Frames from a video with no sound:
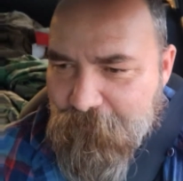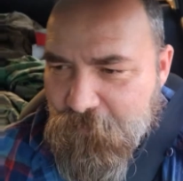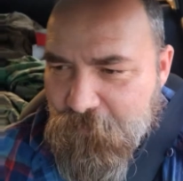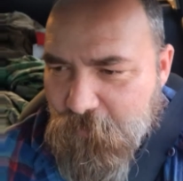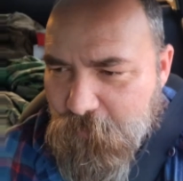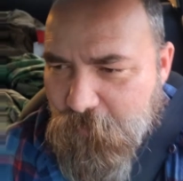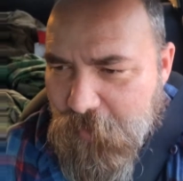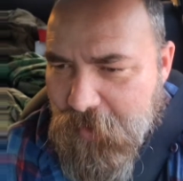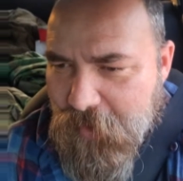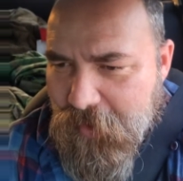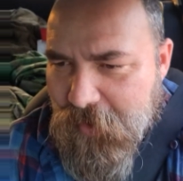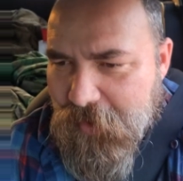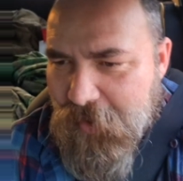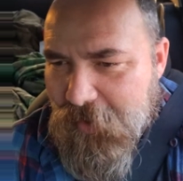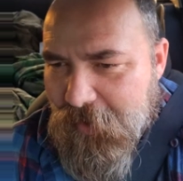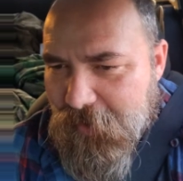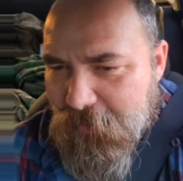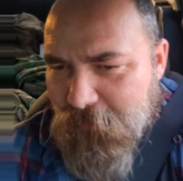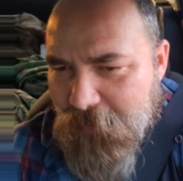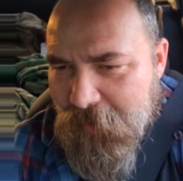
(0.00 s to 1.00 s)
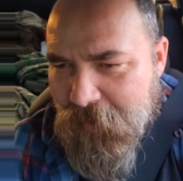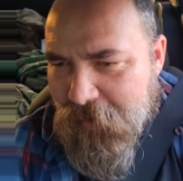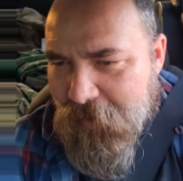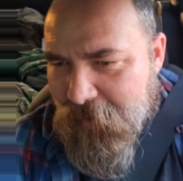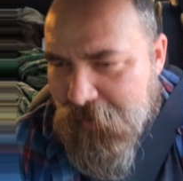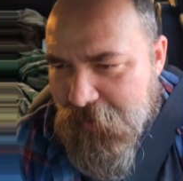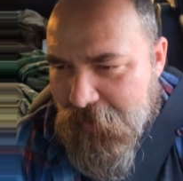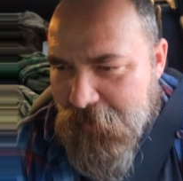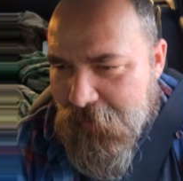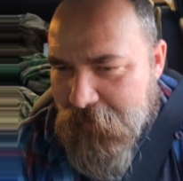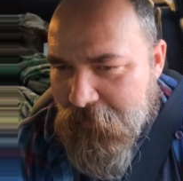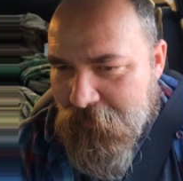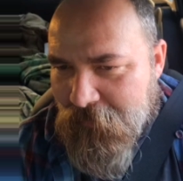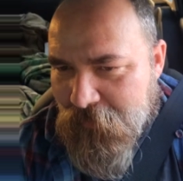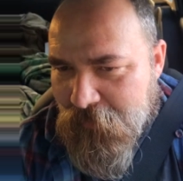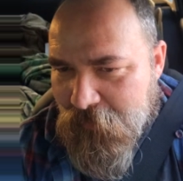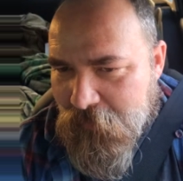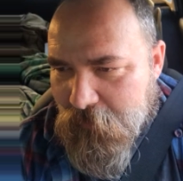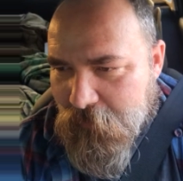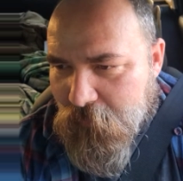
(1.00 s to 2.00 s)
wah wah,
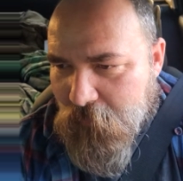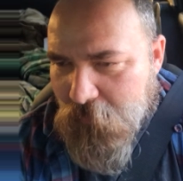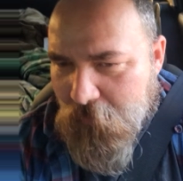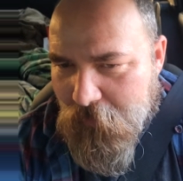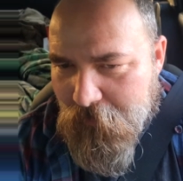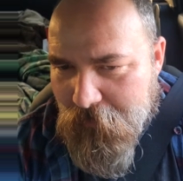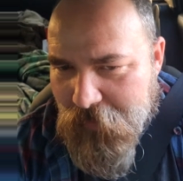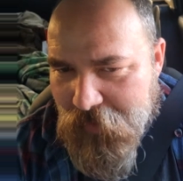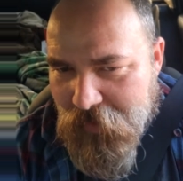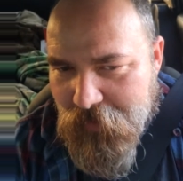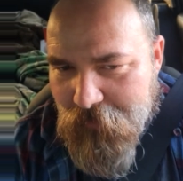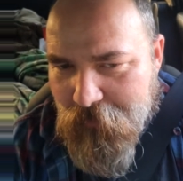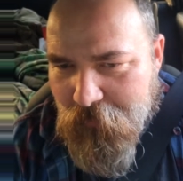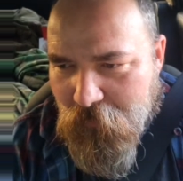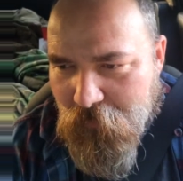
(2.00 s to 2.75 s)
poor me,